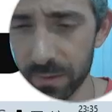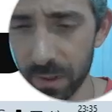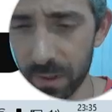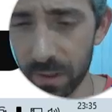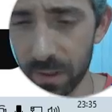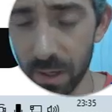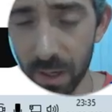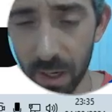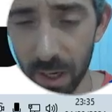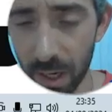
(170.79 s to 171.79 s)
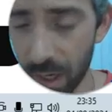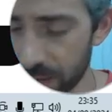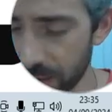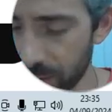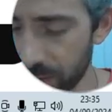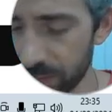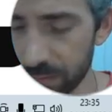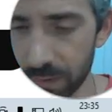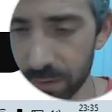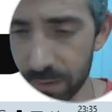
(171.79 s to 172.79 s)
Okay, and I will
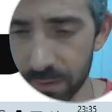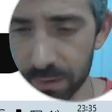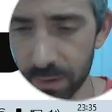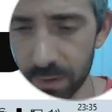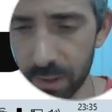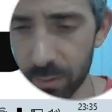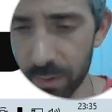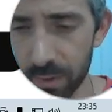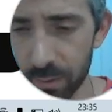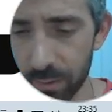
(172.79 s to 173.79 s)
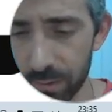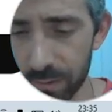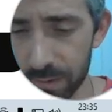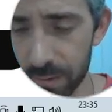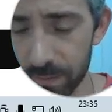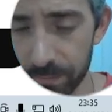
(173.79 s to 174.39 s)
insert 83 euros,